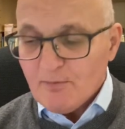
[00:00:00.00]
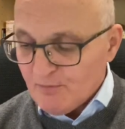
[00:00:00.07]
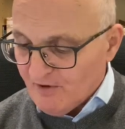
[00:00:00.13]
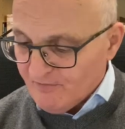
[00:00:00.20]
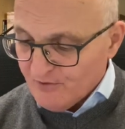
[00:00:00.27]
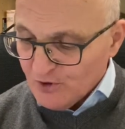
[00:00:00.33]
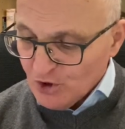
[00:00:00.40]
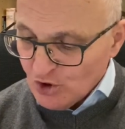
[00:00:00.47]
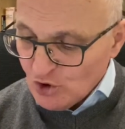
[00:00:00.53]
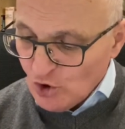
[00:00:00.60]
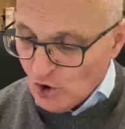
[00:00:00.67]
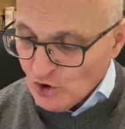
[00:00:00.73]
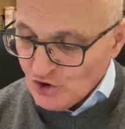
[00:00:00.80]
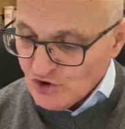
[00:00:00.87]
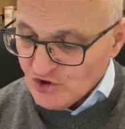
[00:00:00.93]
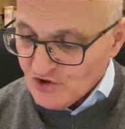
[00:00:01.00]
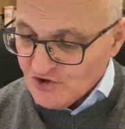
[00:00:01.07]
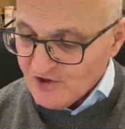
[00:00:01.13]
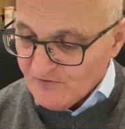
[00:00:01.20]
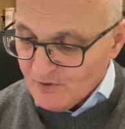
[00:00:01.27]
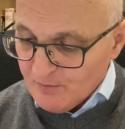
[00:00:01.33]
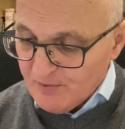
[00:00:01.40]
but for the
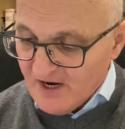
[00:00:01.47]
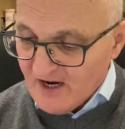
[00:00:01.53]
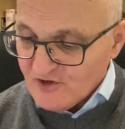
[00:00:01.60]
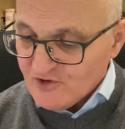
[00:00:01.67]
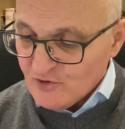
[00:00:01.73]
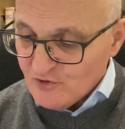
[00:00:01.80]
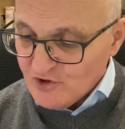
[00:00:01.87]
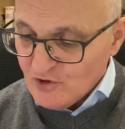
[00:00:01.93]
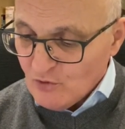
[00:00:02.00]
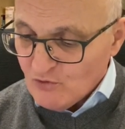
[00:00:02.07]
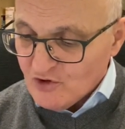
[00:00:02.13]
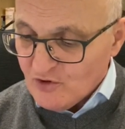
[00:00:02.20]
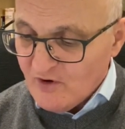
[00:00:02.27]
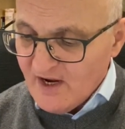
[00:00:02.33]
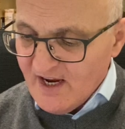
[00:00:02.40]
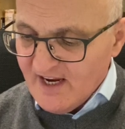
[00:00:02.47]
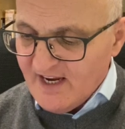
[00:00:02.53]
conscience of the person who's told you.